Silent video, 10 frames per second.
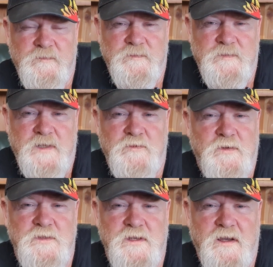
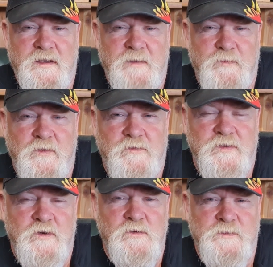Sometimes you can't get good
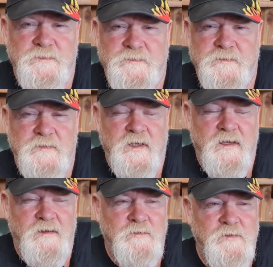fuel,
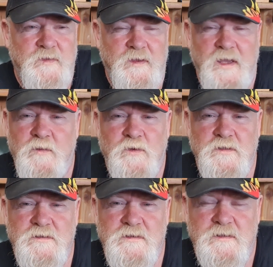and with the
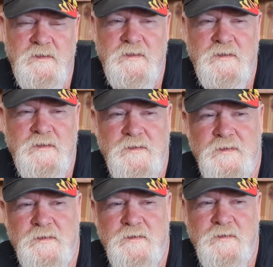headwinds,
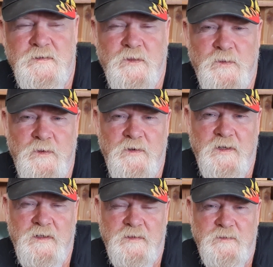we
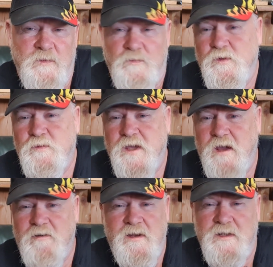were
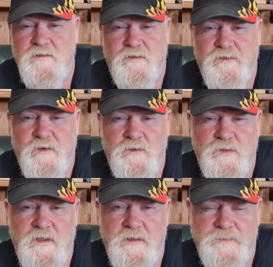carrying extra fuel,
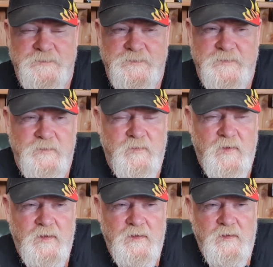so it
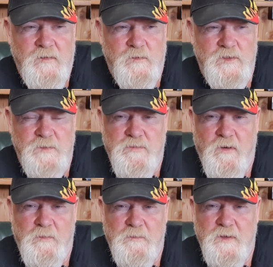wasn't a problem.